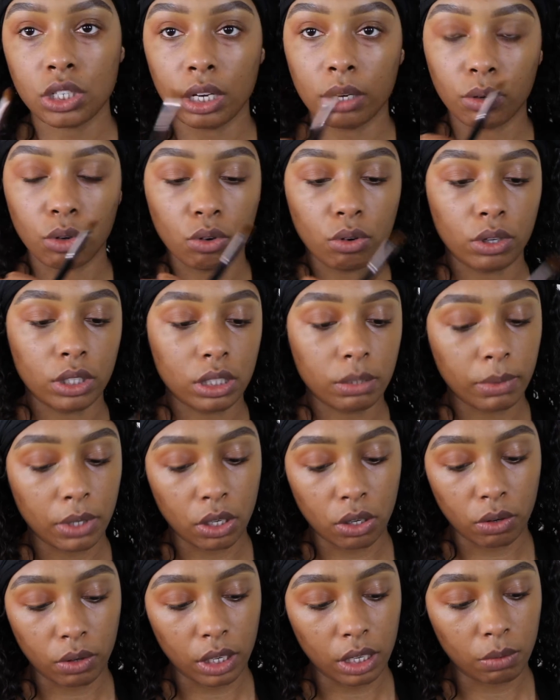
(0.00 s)
I'm going to be
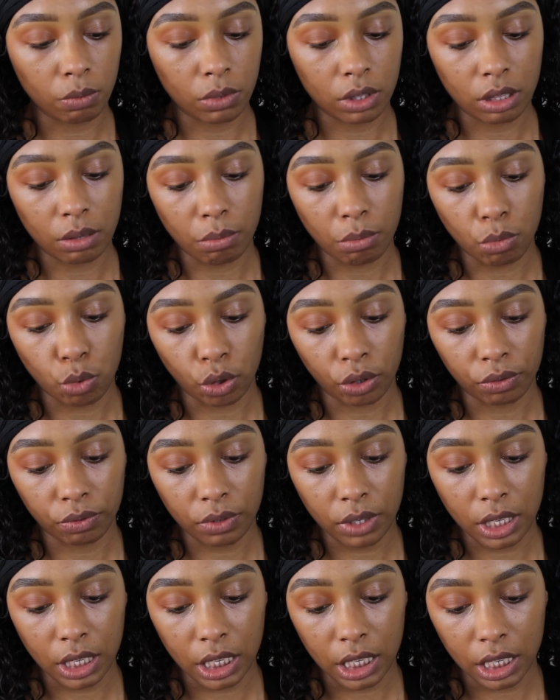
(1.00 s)
going in with the
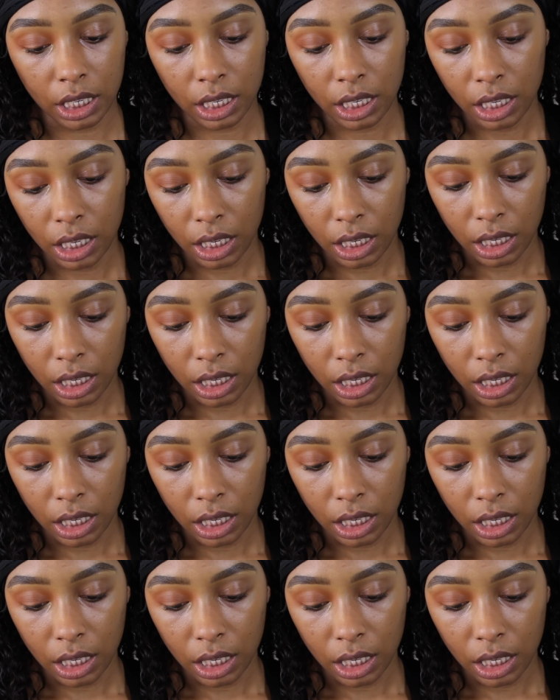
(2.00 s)
Morphe